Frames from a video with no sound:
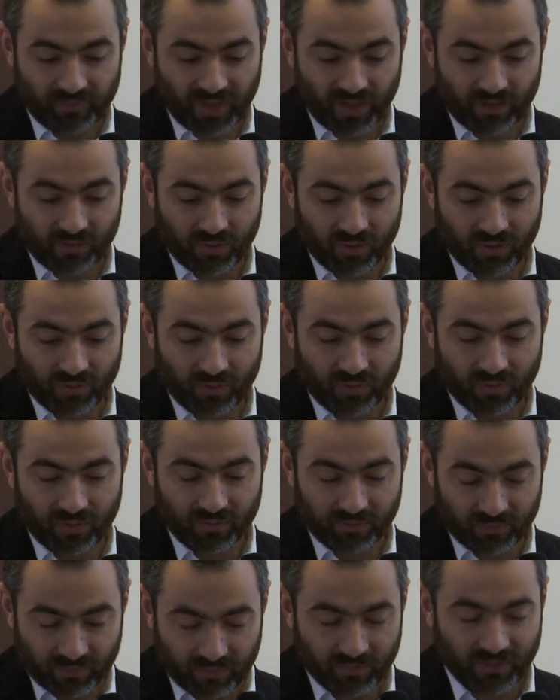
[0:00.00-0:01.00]

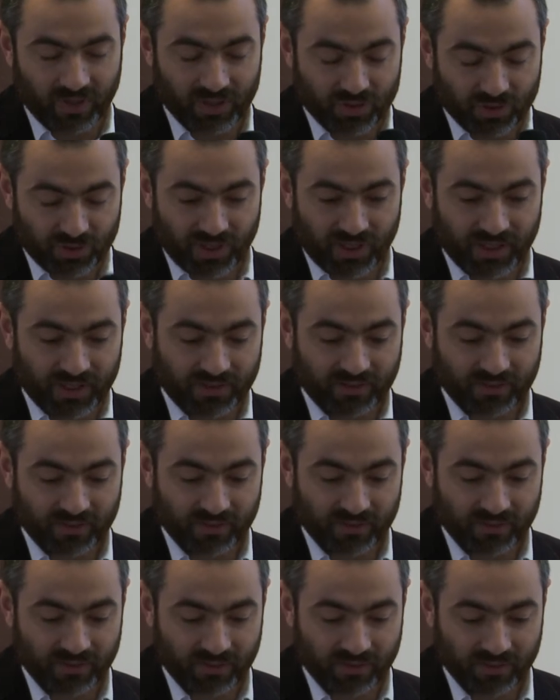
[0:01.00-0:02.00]
Venice chart,
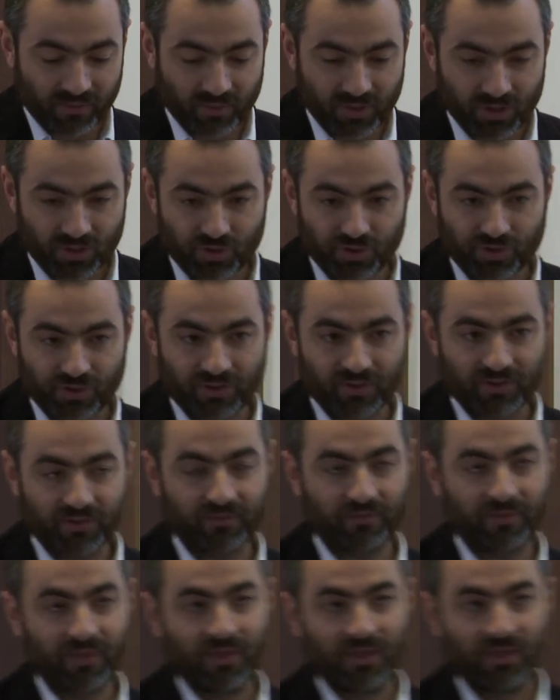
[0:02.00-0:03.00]
which
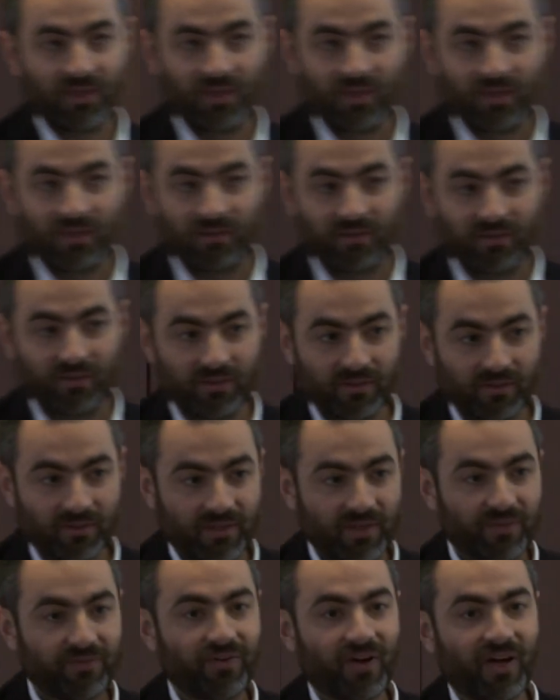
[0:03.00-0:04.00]

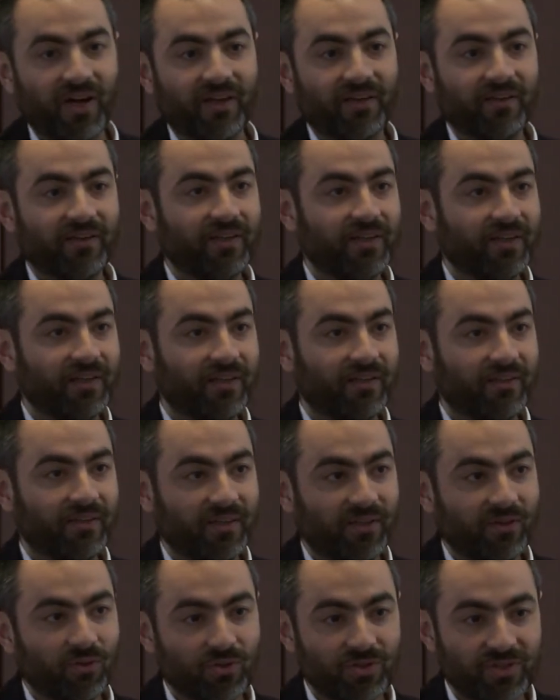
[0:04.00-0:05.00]
define
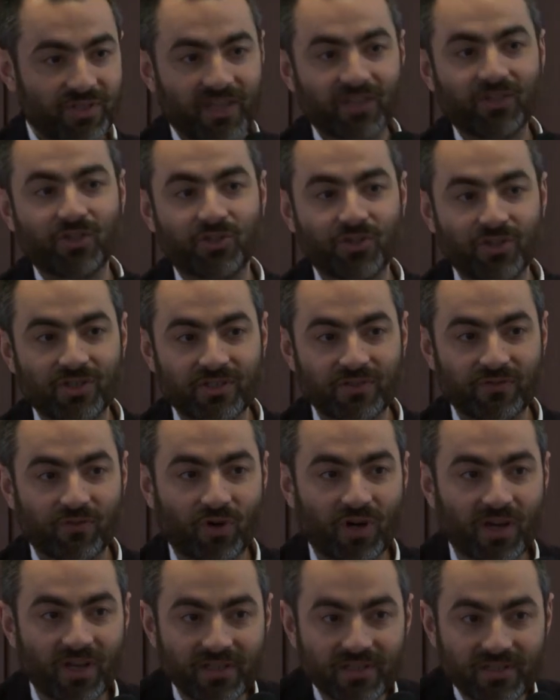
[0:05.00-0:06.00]
the good strategies
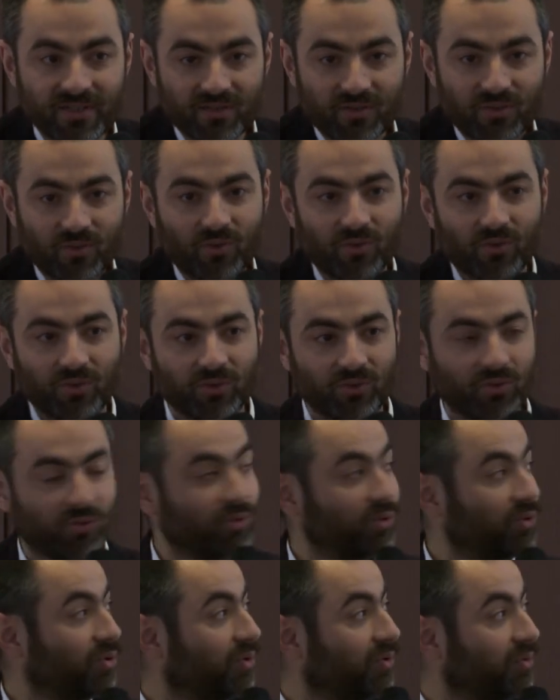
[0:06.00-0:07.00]
for us to
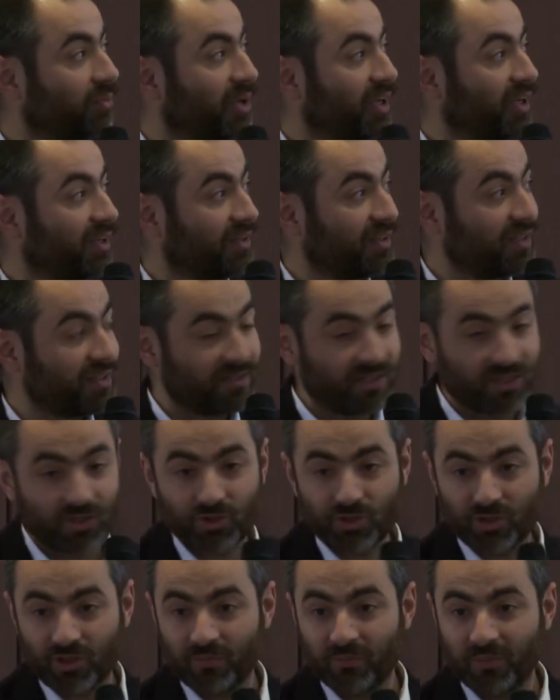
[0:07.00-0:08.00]
make a
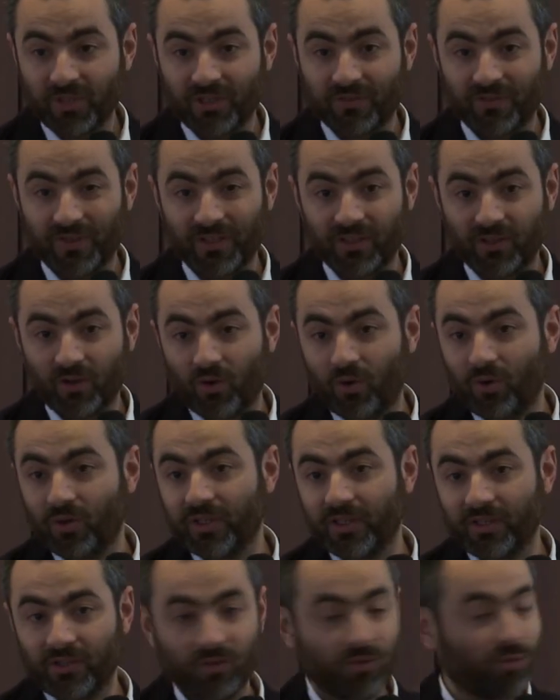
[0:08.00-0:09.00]
distinction between the
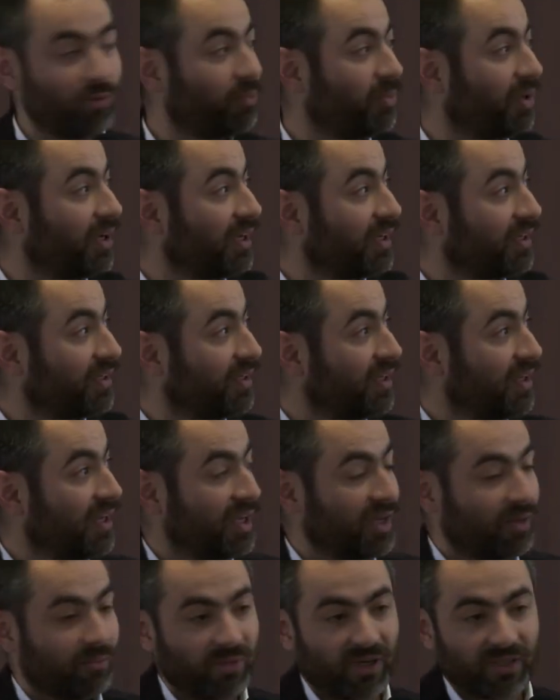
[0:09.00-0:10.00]
old and the new part,
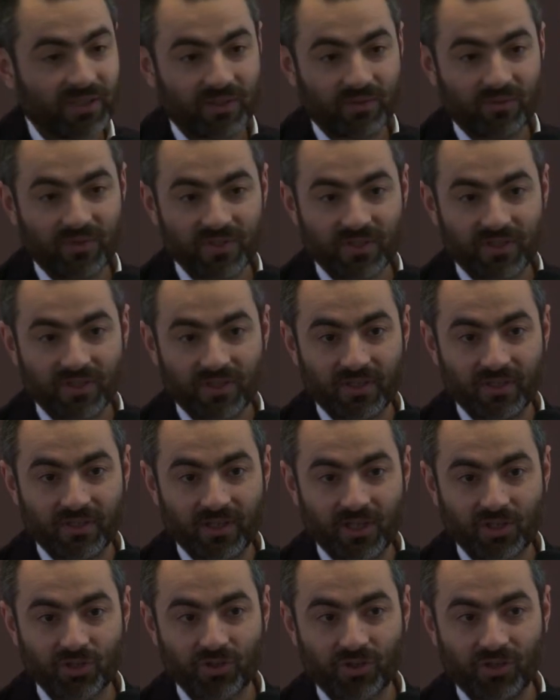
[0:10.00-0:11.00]
but it was a
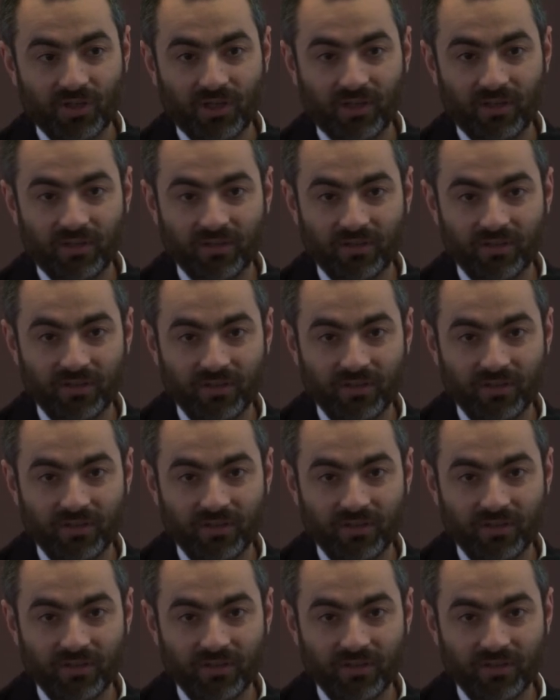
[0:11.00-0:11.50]
natural